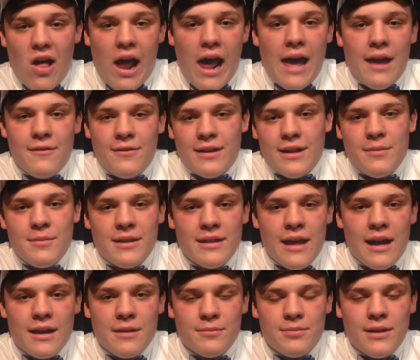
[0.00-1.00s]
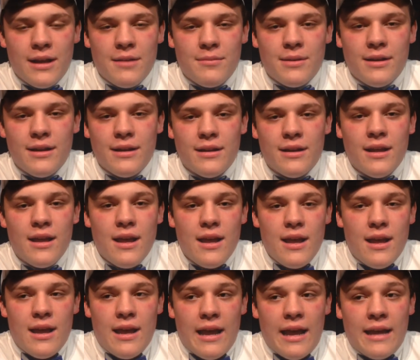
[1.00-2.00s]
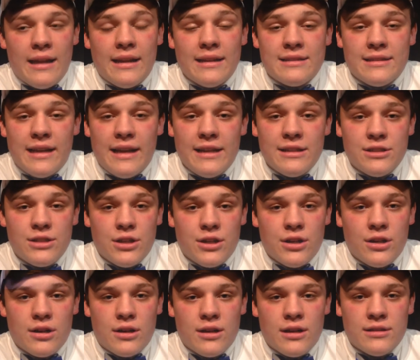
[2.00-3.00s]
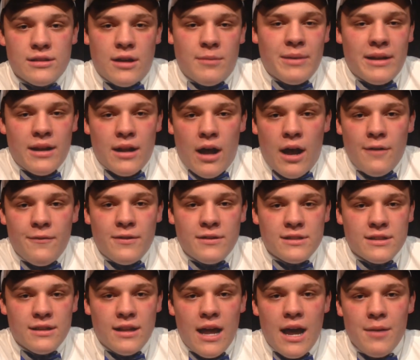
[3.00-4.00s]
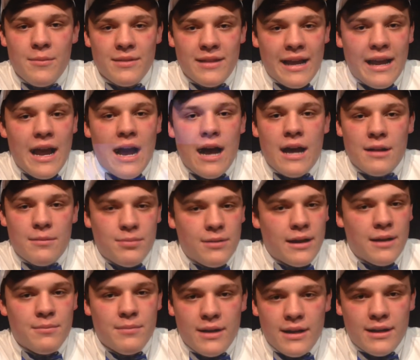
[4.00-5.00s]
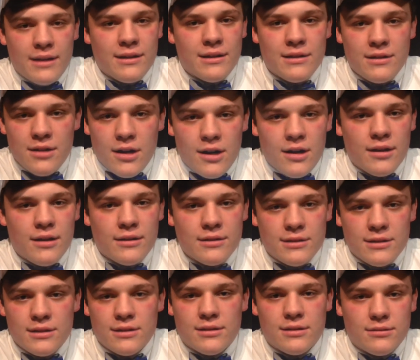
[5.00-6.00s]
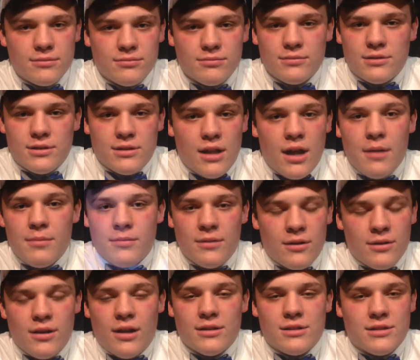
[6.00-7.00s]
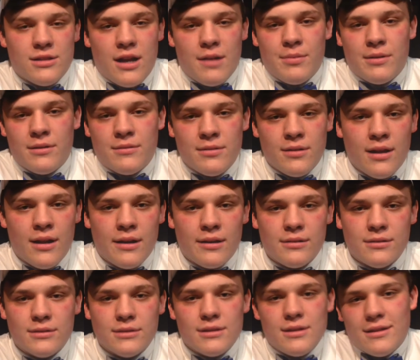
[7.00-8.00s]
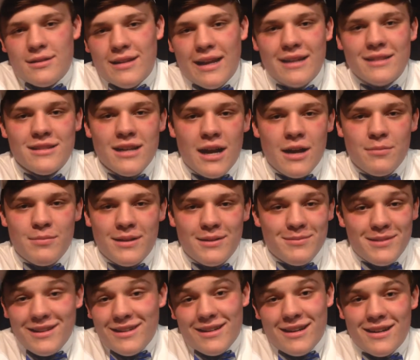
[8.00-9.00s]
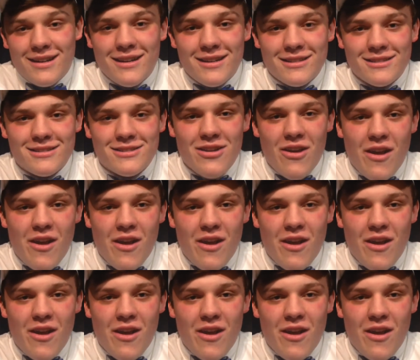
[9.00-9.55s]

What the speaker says: have it in me that I can play mean. And it's easier because, I mean, offensive linemen, they got to play mean and dirty and just sloppy. Well, not sloppy. It's like, they just got to be mean, I guess.